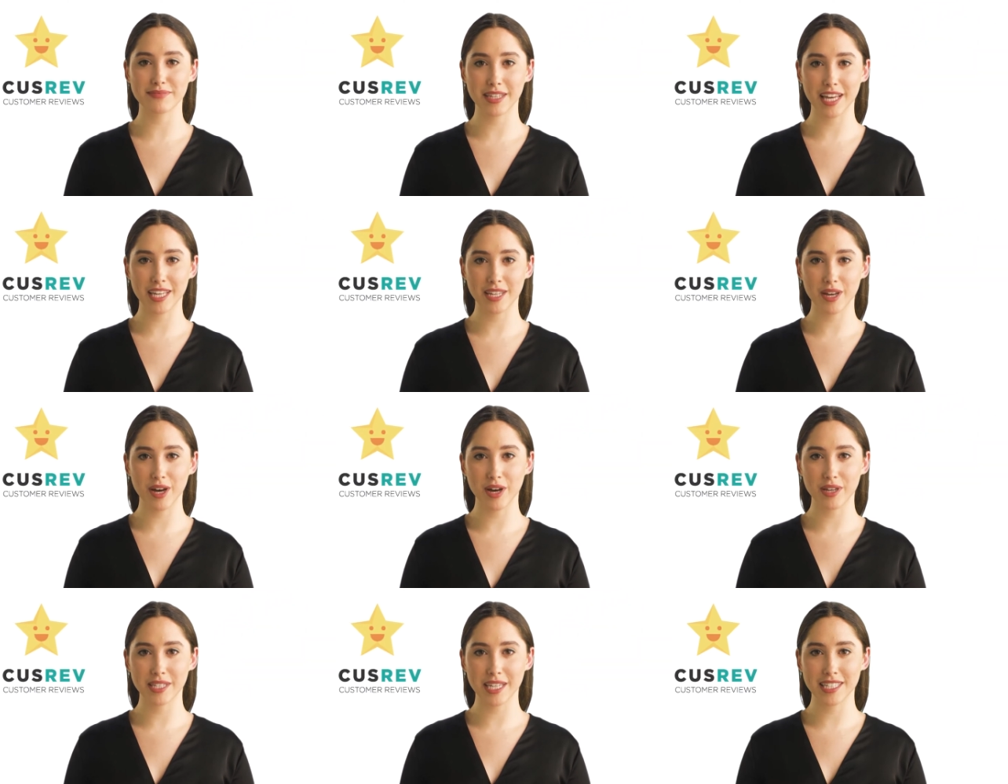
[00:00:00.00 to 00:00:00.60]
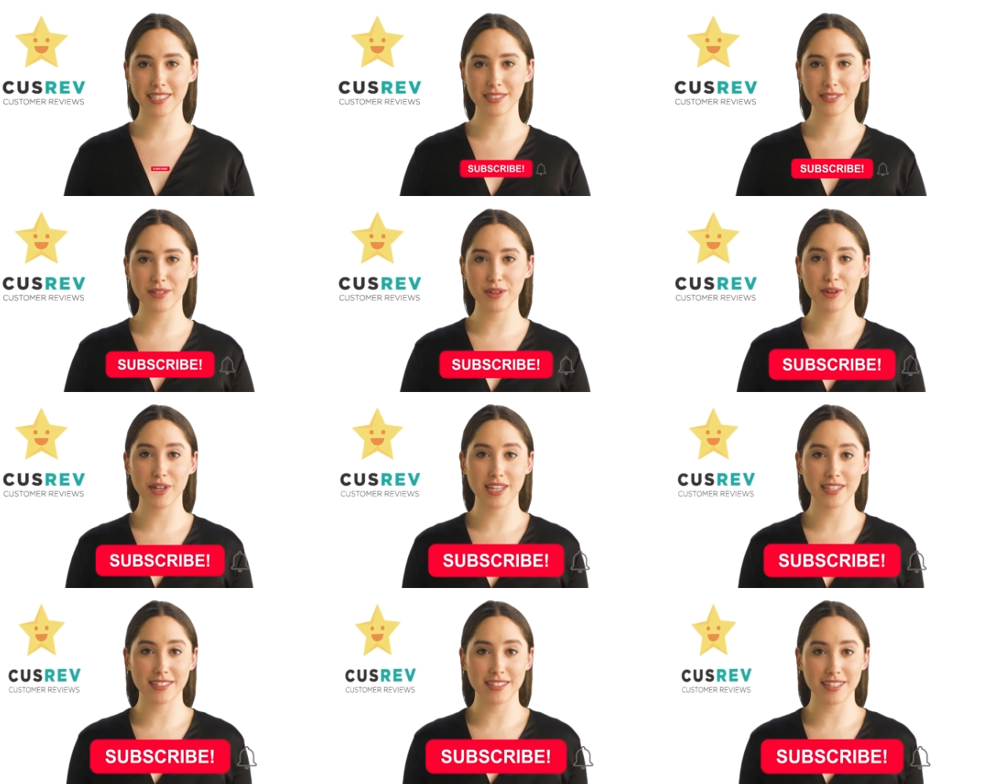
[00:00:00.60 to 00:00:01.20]
An online
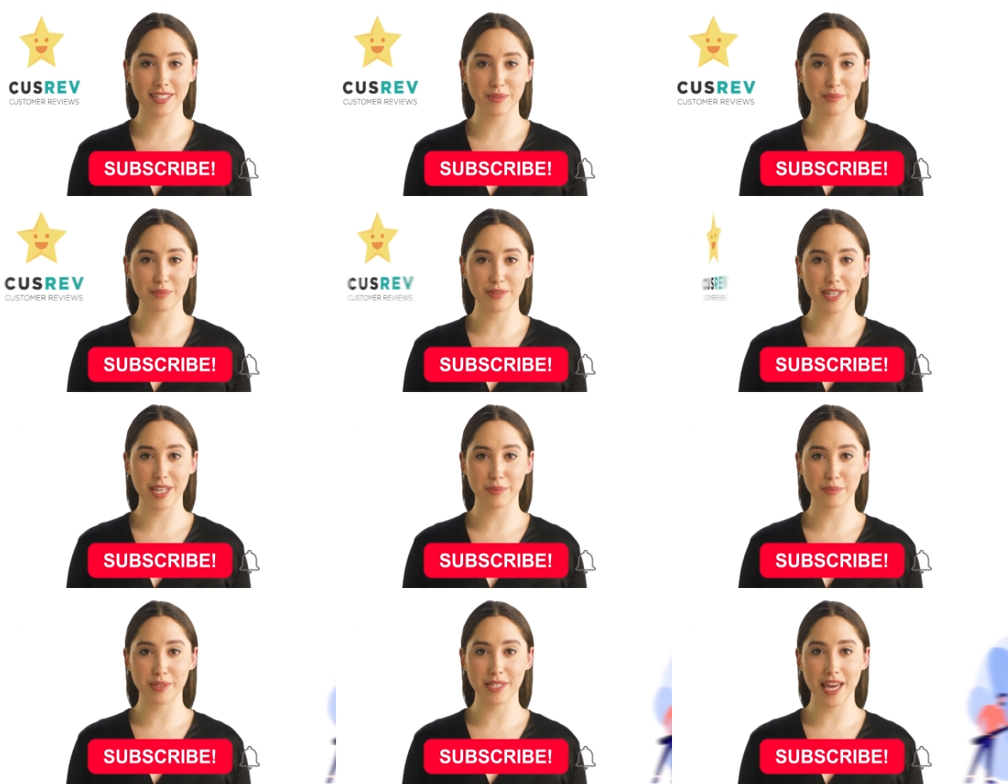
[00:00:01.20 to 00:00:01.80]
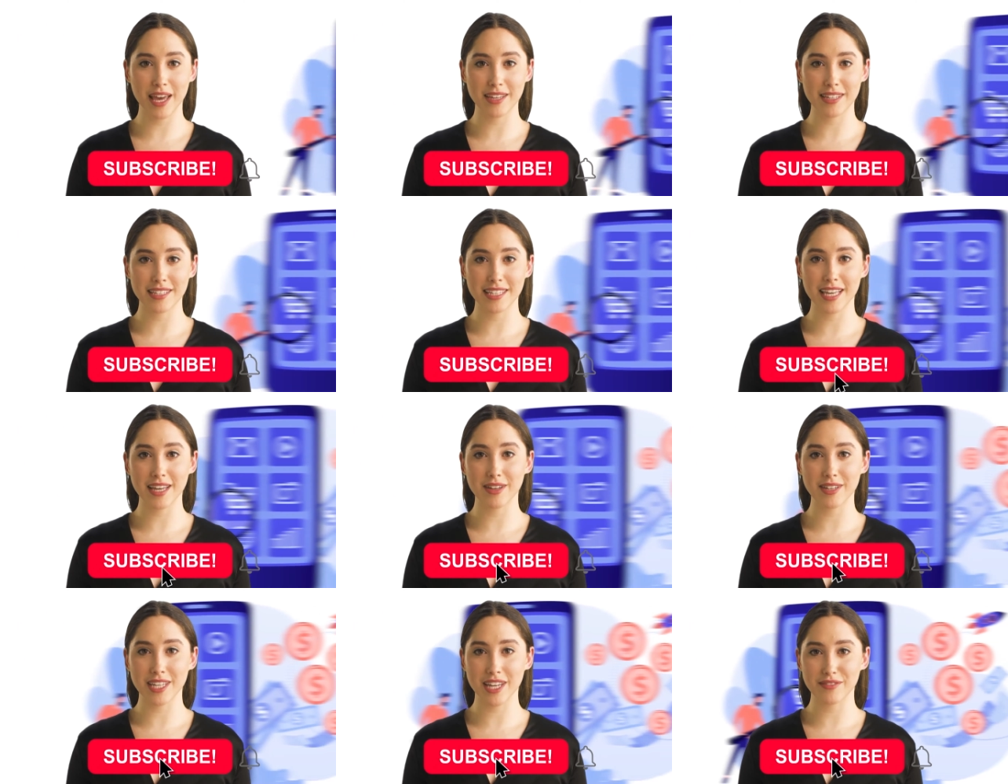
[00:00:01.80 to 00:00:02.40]
store isn't complete without an
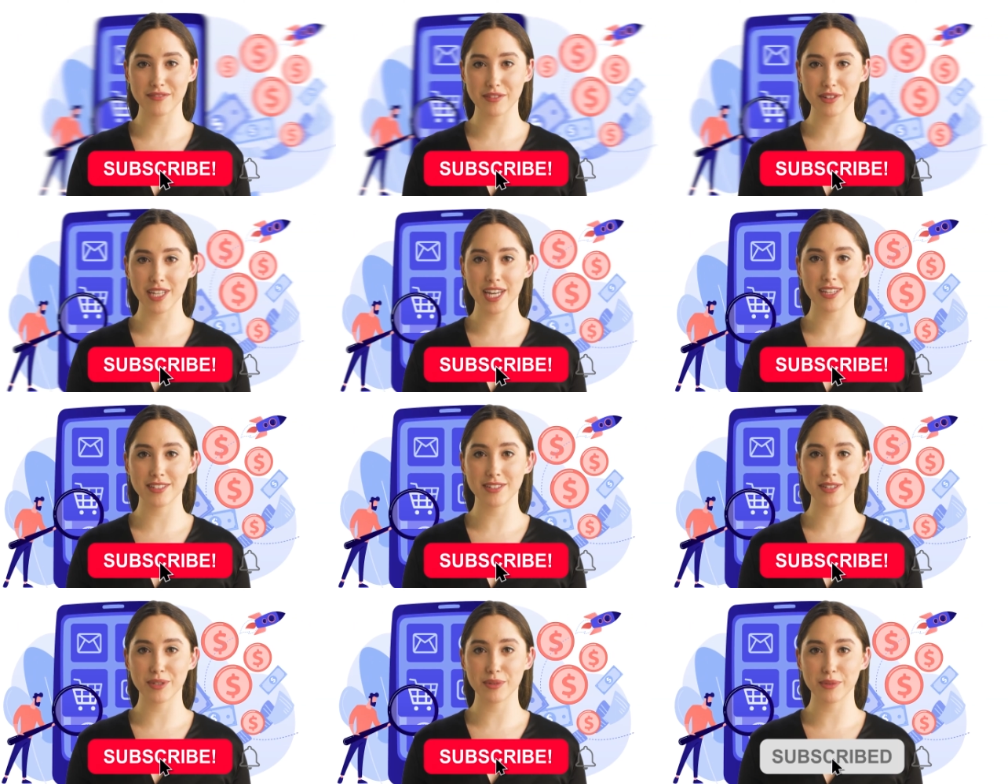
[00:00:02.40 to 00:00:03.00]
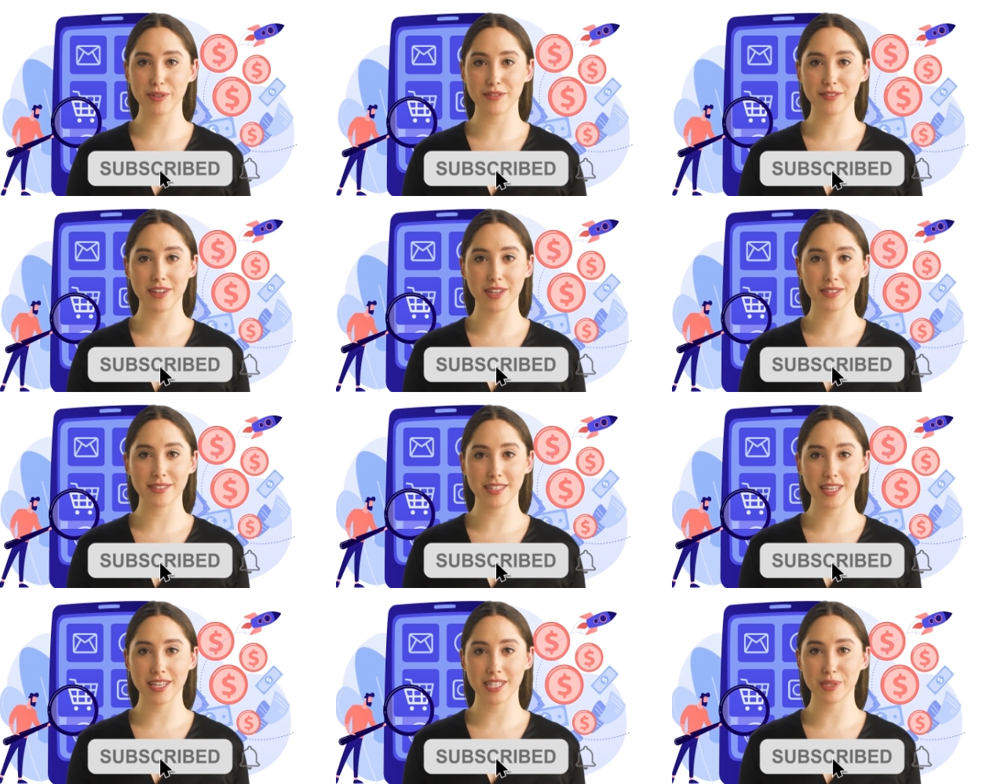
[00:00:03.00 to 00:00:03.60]
area for customer
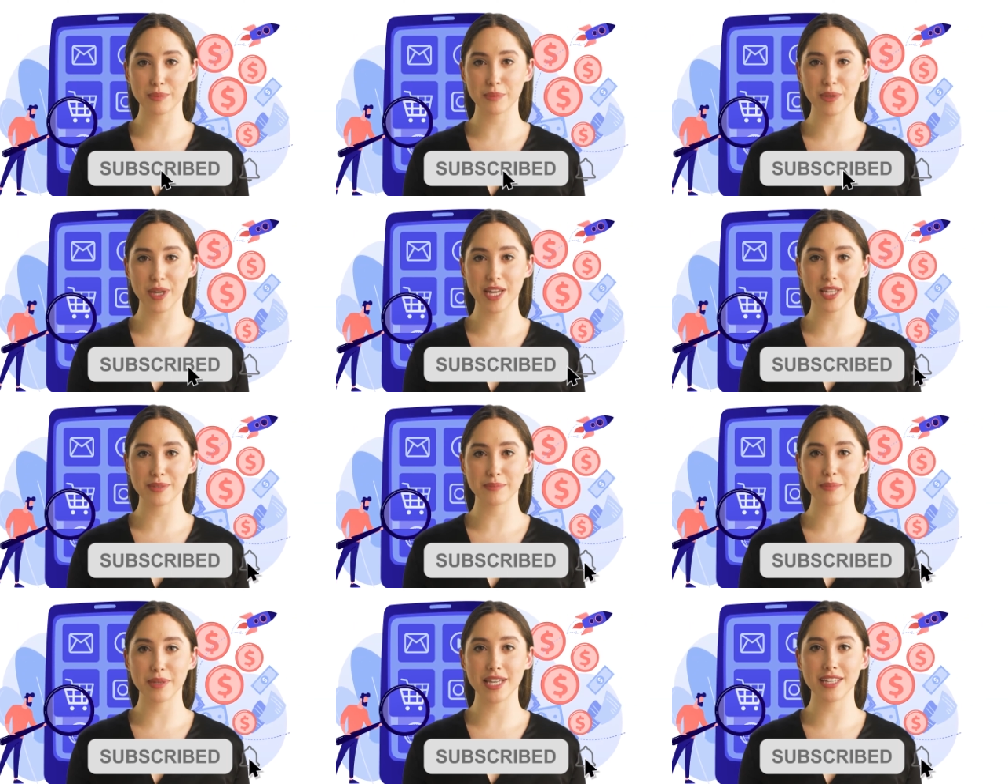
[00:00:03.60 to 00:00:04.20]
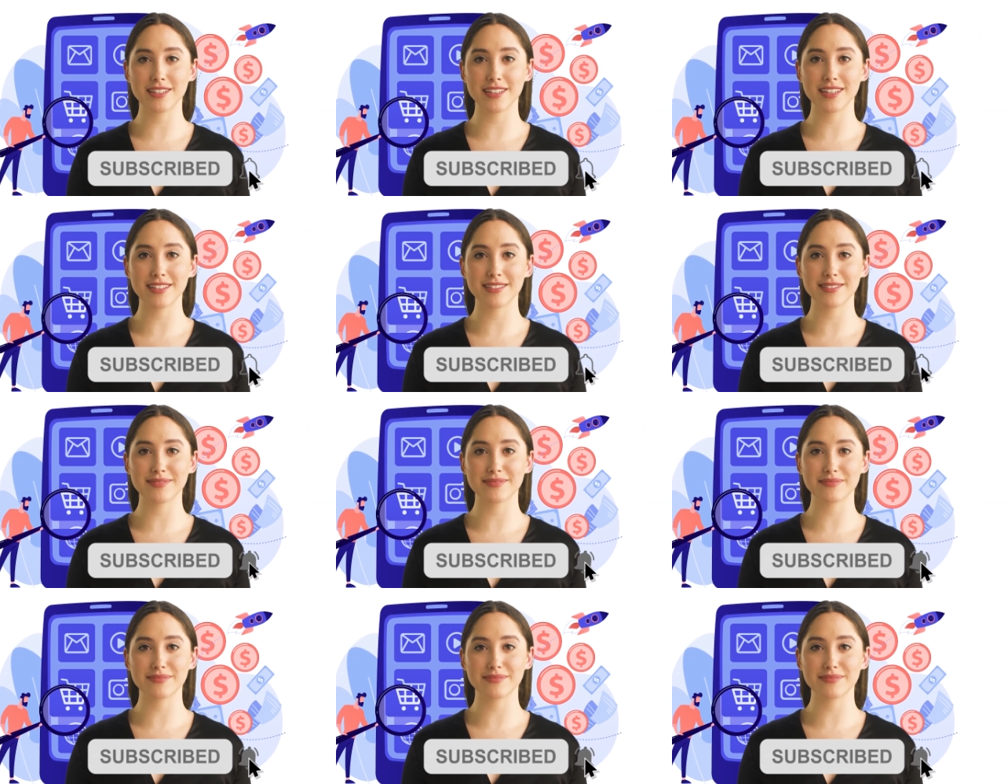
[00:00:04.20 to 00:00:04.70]
reviews on your product pages.